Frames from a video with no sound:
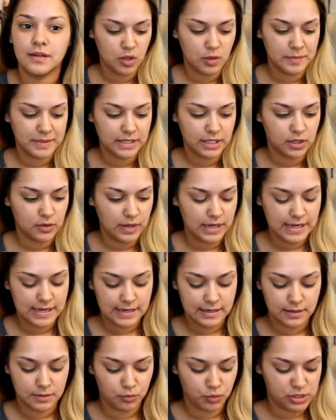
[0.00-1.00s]
I'm gonna go
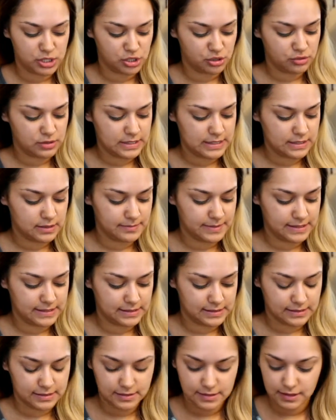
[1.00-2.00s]
ahead and moisturize my
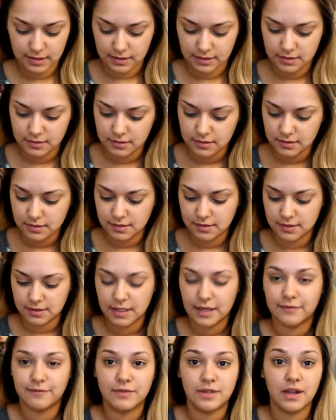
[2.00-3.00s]
skin since
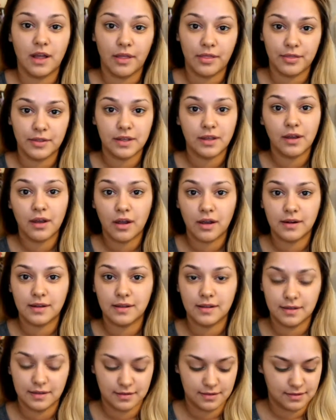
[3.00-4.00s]
I have nothing on
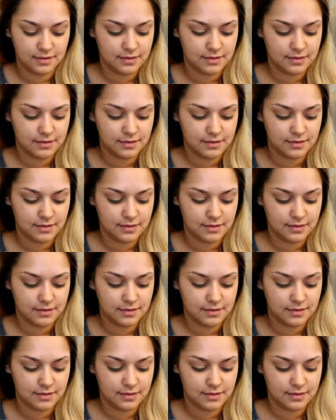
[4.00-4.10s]
it.